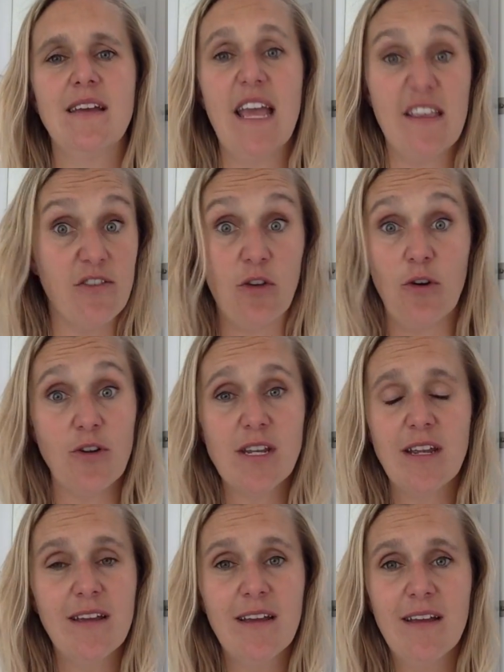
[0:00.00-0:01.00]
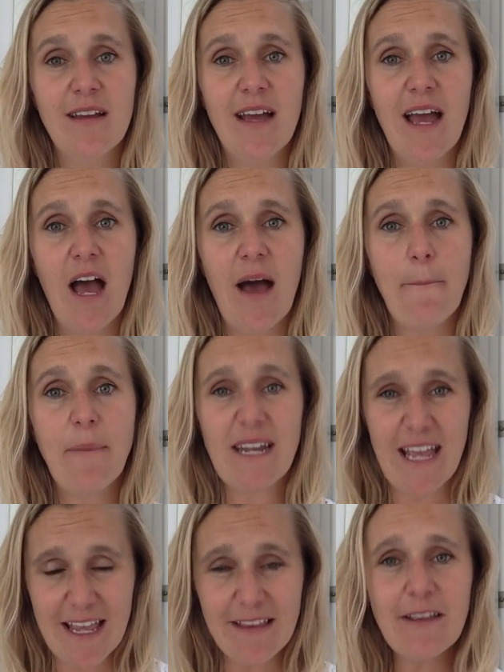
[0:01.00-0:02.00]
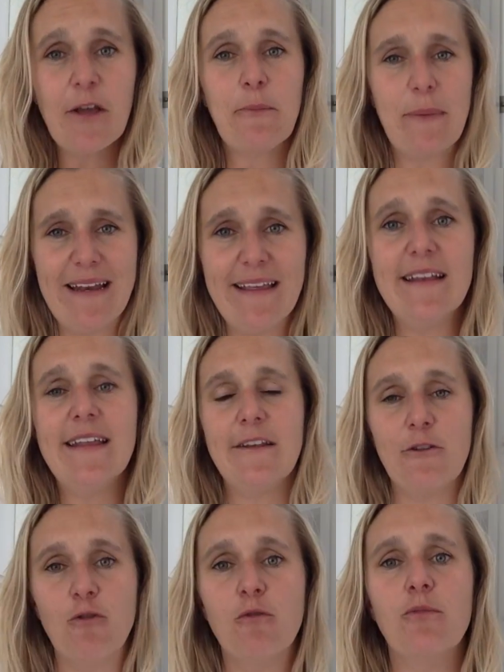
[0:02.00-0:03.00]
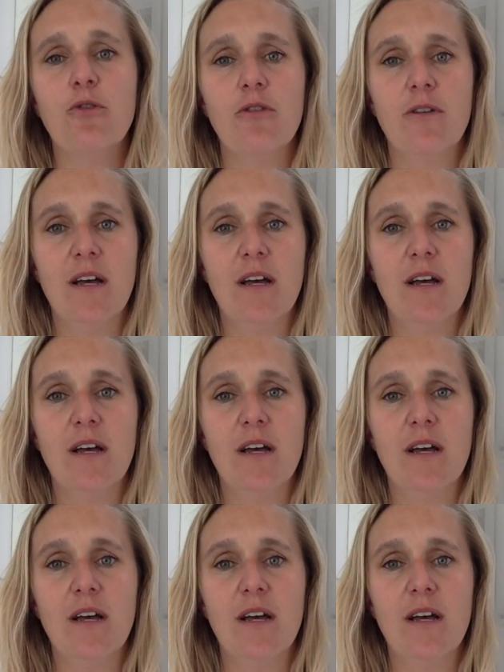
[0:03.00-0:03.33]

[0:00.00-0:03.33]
it's not, but it is completely normal.